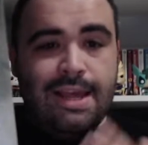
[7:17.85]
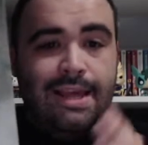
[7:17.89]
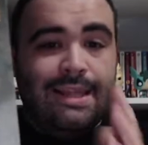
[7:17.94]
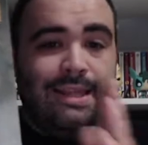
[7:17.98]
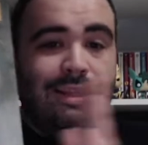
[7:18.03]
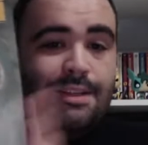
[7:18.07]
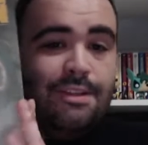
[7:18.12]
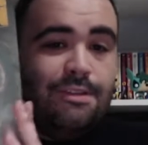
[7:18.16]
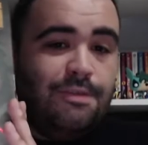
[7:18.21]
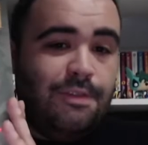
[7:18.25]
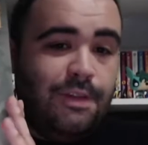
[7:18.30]

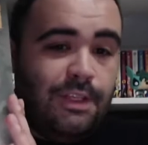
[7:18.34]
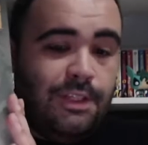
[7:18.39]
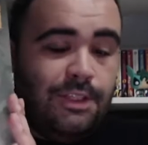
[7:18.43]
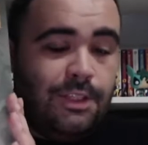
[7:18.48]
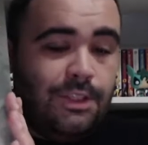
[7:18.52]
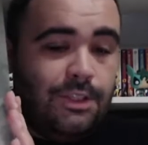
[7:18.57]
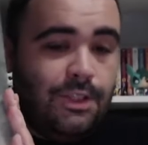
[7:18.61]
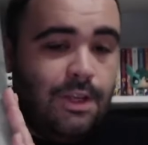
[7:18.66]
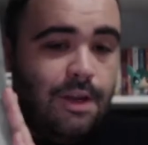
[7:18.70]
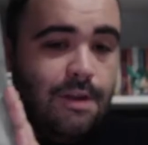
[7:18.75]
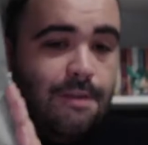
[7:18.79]
This
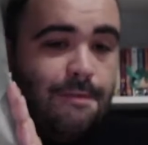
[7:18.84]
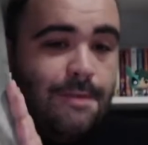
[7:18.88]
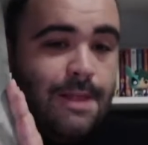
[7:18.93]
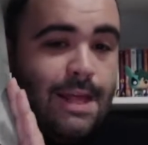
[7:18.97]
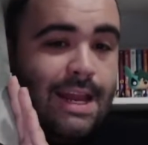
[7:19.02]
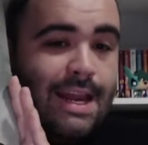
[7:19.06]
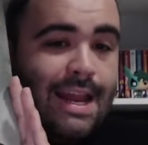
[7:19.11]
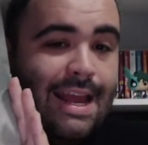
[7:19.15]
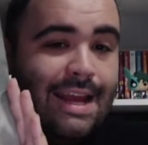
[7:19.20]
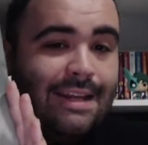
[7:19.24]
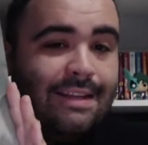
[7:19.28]
finishes off
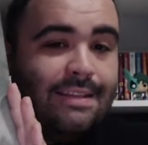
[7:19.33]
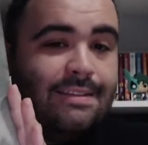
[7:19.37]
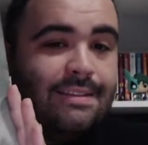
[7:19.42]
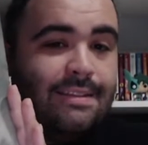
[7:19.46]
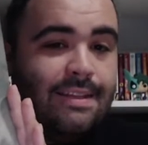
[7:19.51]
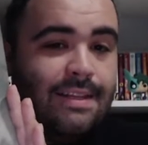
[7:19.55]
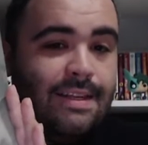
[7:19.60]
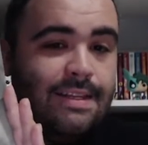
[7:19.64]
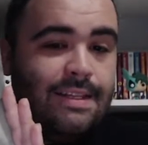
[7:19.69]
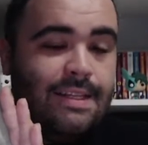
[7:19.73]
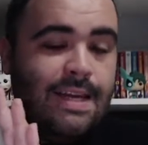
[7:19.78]
that
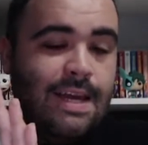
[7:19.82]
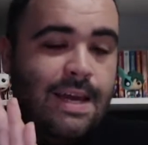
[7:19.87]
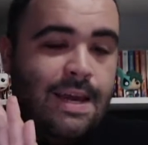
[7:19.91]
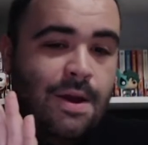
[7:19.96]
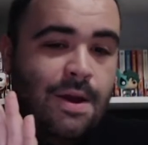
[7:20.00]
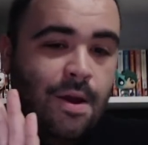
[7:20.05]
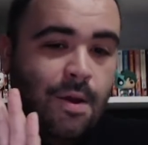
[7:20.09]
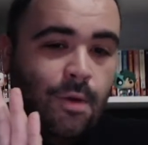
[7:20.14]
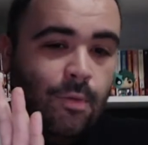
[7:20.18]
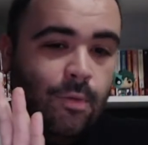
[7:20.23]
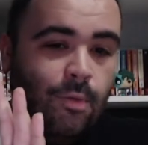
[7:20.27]
excellent
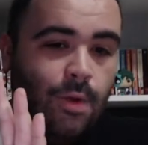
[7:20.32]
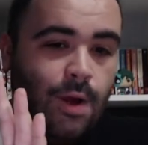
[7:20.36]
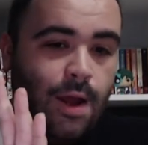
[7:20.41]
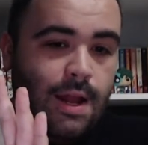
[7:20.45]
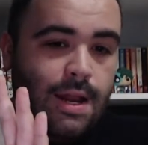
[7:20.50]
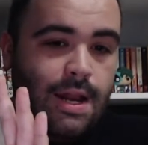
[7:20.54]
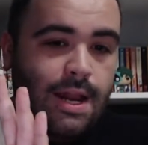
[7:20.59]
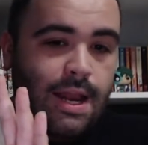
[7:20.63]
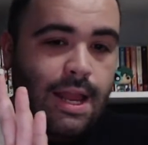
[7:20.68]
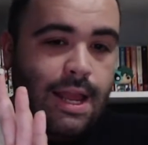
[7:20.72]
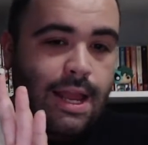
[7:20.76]

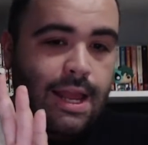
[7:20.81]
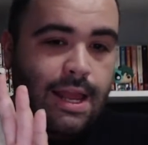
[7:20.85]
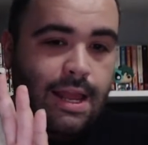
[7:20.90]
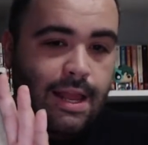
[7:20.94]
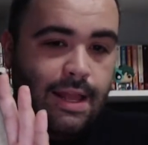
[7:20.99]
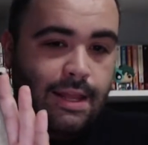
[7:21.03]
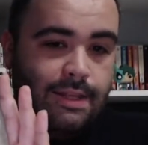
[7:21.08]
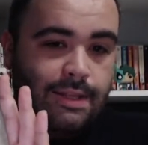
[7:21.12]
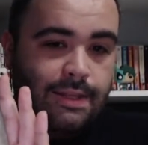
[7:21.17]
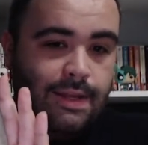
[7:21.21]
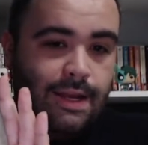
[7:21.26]
run.
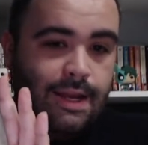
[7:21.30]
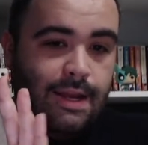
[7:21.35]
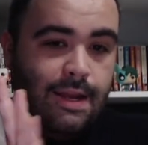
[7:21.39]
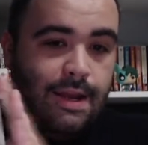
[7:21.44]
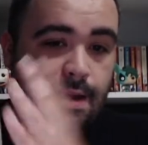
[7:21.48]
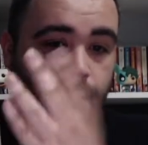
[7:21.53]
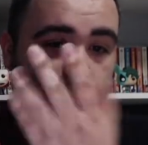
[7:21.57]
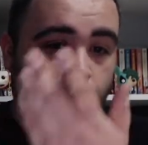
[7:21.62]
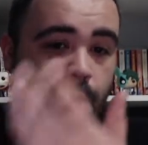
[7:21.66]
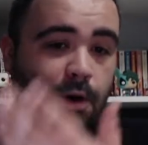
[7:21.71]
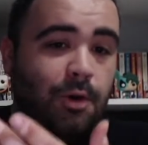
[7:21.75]
And
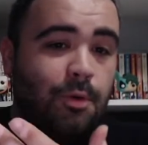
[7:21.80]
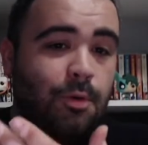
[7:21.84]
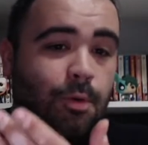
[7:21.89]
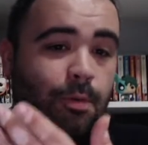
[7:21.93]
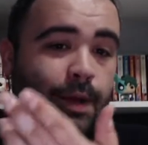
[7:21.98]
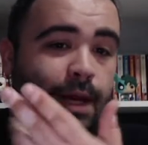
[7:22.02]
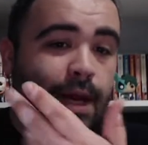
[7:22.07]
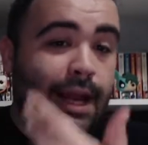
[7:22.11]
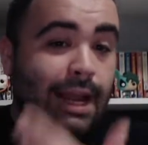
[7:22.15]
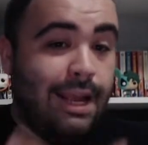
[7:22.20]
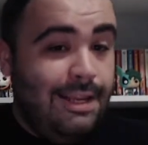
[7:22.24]
uh, Wonder
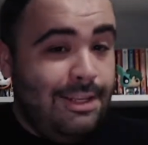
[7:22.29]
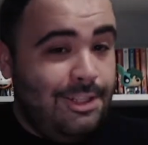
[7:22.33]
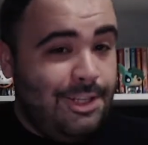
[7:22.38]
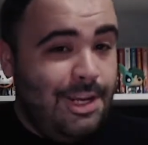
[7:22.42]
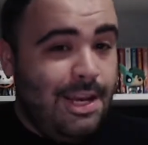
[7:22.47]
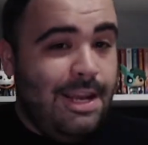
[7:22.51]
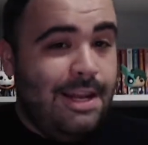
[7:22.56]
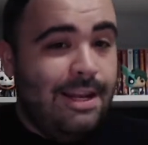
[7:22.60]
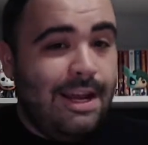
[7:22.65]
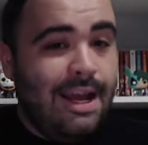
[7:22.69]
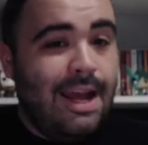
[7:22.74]
Woman and
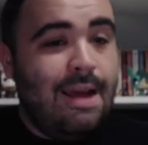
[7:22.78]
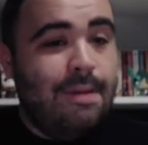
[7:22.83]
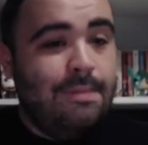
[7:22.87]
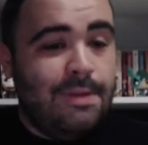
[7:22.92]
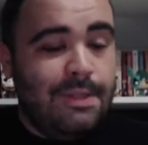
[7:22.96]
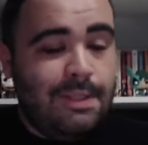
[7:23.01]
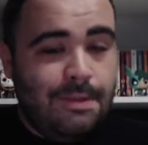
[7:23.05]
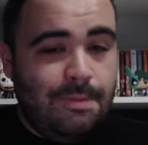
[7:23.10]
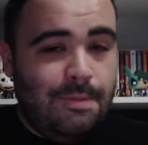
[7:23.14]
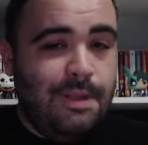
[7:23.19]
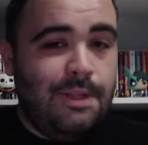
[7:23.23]
Cheetah
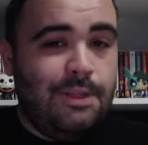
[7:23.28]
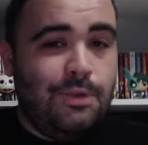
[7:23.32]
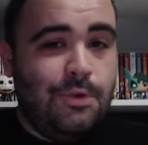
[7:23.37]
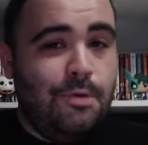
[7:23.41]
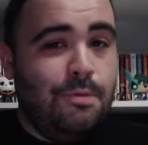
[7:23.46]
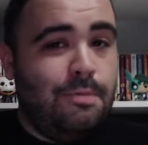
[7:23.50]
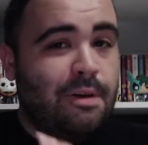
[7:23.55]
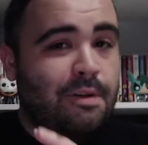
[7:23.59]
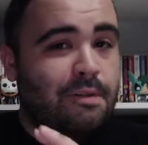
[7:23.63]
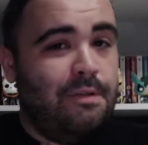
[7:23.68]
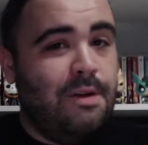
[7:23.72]
happen to be two
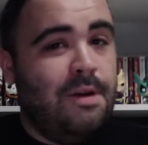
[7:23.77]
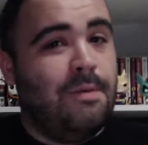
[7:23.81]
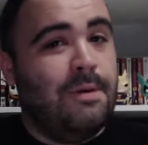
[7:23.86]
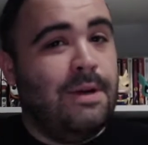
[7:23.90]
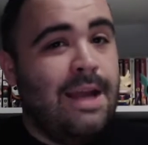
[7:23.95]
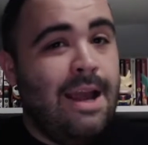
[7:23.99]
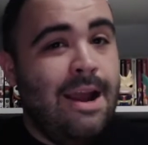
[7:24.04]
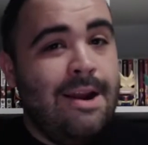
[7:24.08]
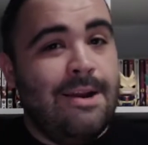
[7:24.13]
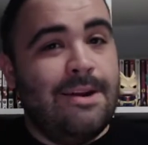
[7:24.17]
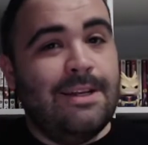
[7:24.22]
of my favorite
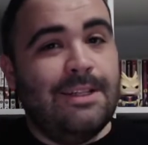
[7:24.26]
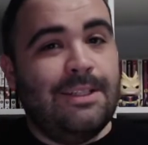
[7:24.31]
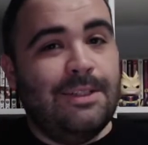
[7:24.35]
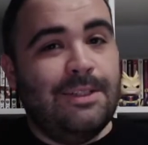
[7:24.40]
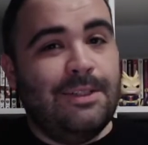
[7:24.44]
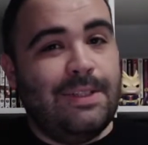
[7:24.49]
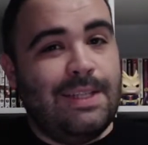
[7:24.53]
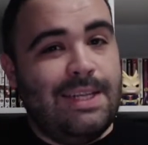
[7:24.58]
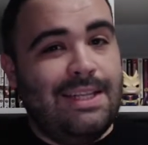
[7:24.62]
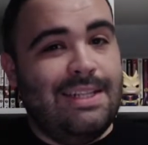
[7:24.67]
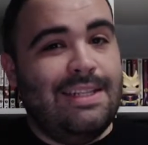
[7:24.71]

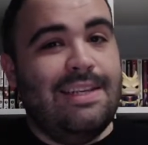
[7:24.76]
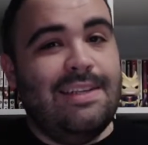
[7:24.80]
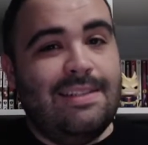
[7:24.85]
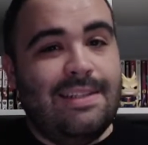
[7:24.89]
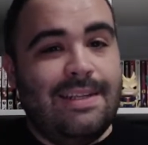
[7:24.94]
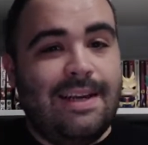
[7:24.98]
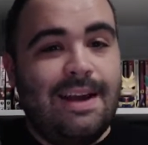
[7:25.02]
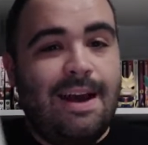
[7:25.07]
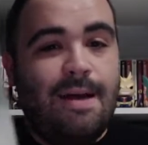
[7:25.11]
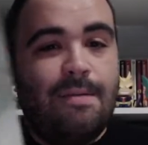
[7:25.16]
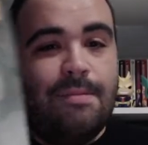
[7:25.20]
characters in D C
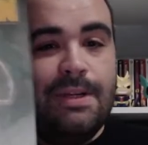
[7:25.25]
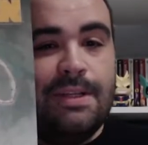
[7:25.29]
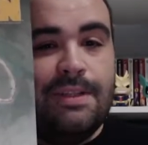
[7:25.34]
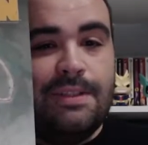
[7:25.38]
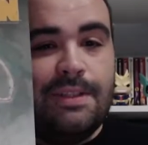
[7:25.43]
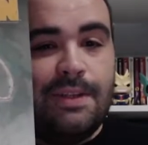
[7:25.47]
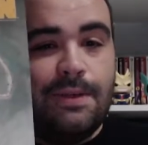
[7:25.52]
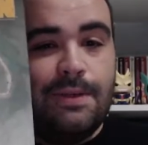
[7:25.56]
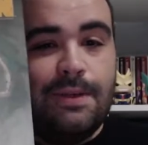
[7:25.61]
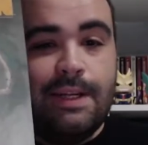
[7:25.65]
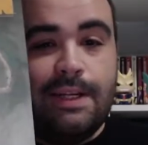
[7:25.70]
Comics,
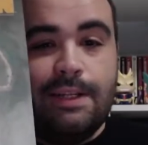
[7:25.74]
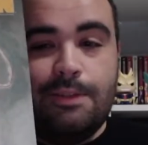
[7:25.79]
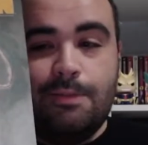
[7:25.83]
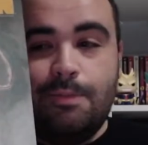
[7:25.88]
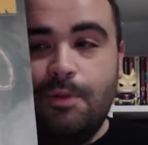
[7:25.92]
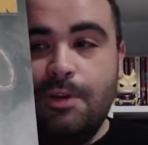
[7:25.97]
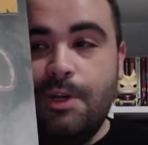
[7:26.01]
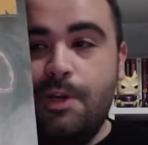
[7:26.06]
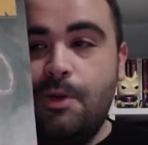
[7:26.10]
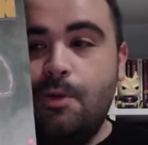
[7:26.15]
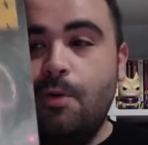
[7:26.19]
so that's
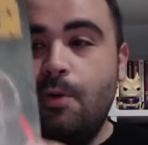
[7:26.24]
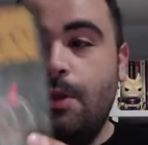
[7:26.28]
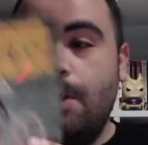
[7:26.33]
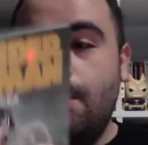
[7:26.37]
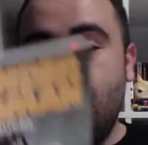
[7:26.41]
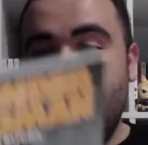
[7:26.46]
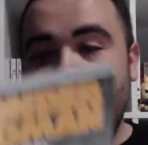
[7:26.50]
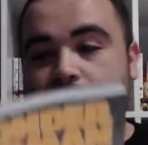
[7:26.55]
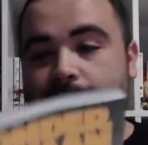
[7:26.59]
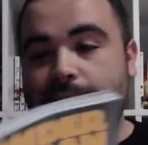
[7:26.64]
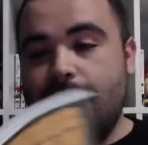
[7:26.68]
pretty cool that
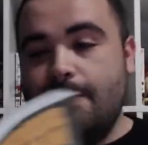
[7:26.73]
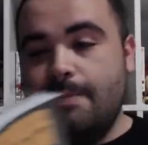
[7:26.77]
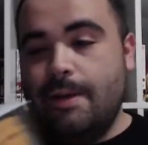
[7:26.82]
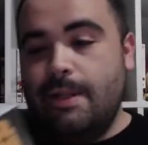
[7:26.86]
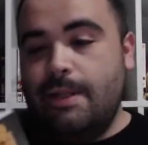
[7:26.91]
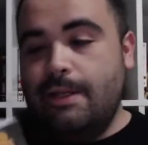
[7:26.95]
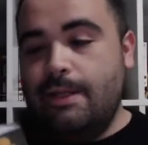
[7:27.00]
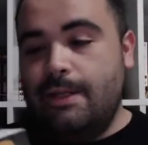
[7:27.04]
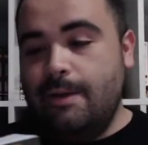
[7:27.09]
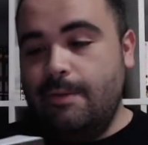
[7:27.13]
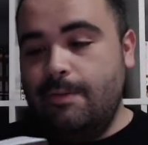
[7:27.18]
we get them on
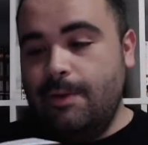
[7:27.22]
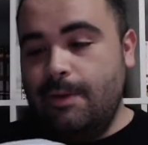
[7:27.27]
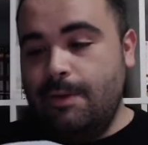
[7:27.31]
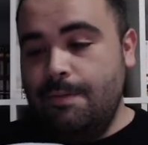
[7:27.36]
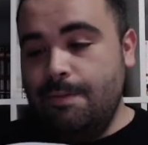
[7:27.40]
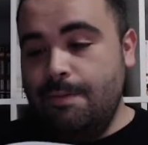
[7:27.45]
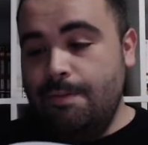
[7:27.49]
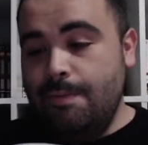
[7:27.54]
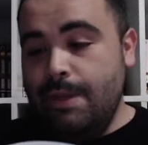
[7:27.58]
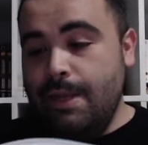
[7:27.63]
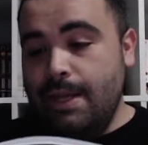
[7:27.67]
the cover.
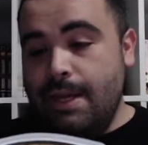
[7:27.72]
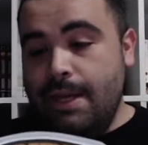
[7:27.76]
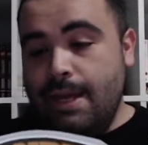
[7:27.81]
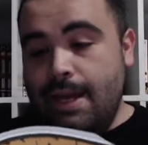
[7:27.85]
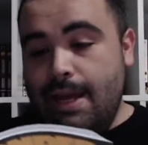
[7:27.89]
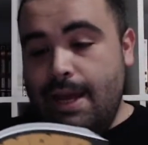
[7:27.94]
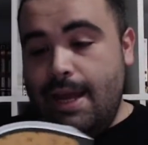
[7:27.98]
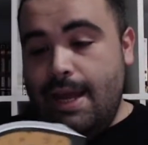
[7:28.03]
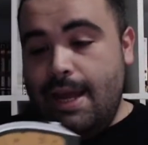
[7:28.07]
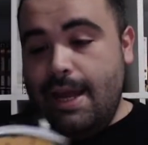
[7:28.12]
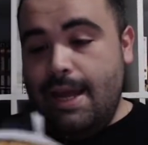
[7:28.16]

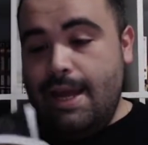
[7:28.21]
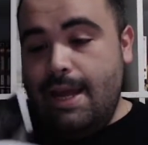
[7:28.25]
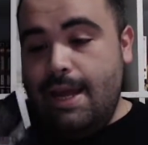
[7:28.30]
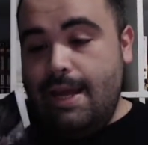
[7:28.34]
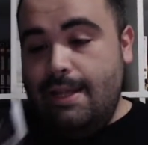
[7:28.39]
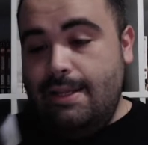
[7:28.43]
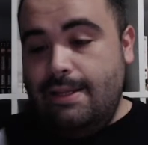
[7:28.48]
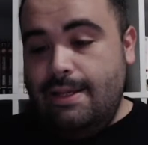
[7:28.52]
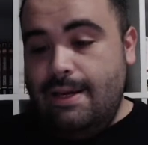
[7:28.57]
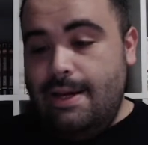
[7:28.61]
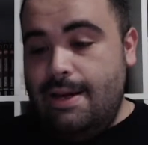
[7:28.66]

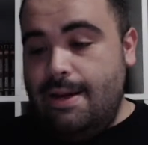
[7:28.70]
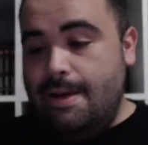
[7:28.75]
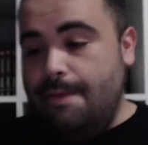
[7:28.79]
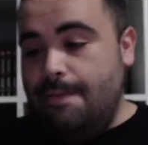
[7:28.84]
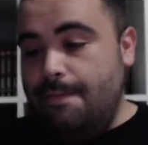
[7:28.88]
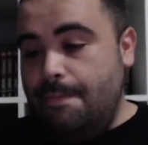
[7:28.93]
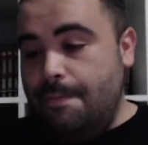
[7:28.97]
And uh,